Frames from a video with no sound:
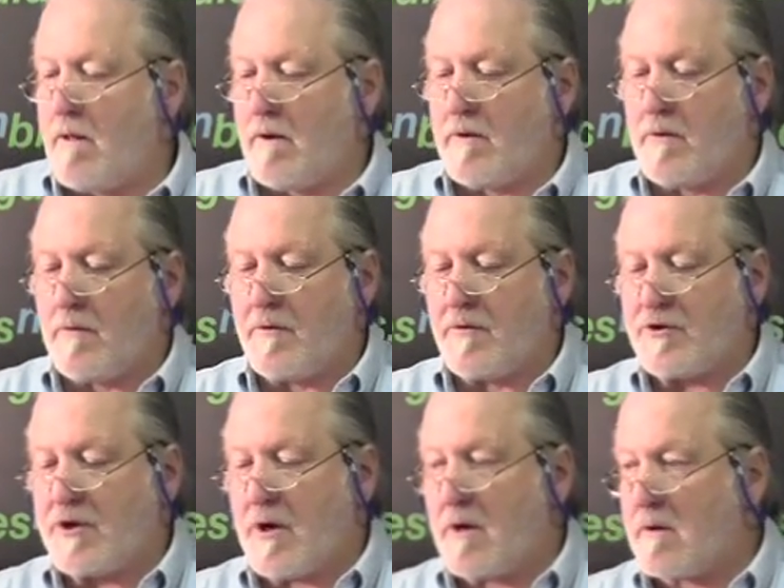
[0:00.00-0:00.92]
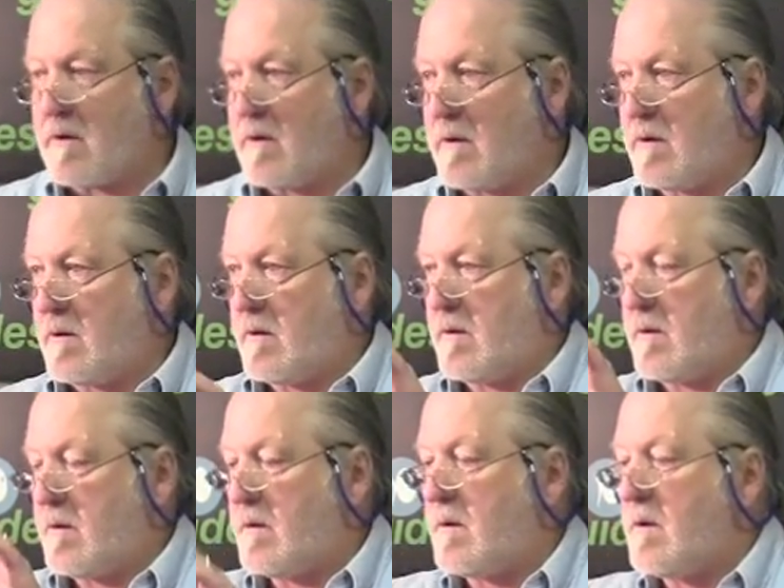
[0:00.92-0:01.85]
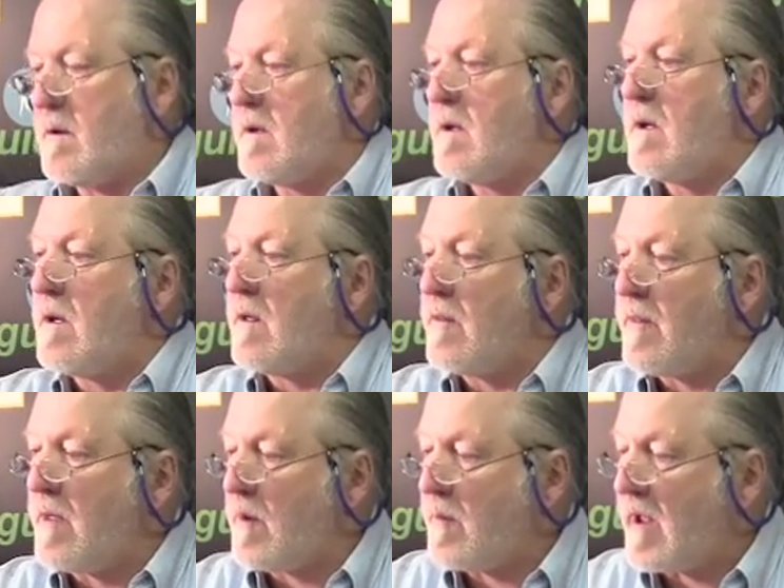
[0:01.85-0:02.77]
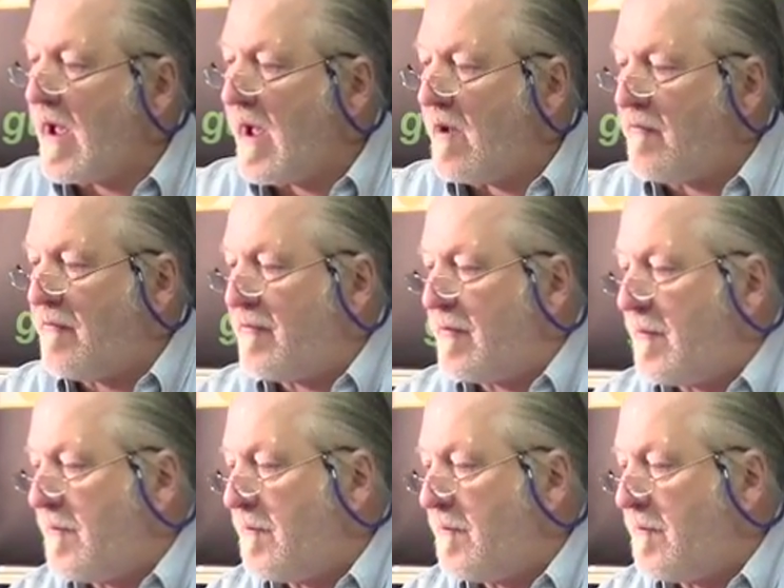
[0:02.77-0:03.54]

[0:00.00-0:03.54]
And do the chuck. And there we have